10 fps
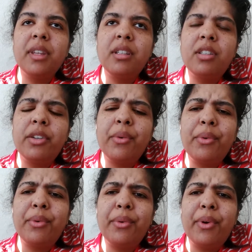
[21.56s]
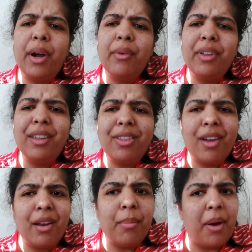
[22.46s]
So I really
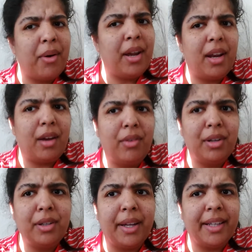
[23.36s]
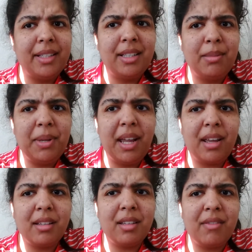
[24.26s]
thought about it, and I realized it's
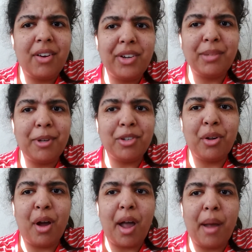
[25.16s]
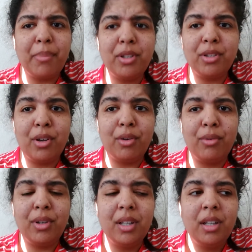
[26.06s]
because in a very special
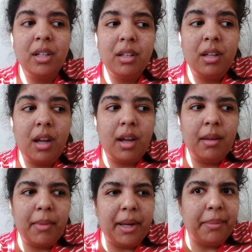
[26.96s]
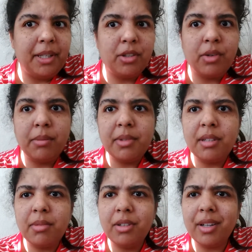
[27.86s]
episode, it might be
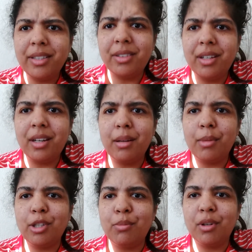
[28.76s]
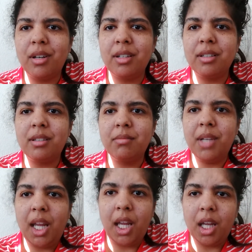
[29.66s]
scripted, but you guys are getting a much more honest to
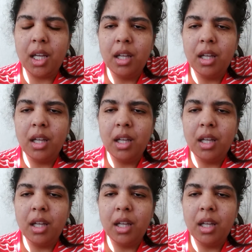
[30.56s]
me.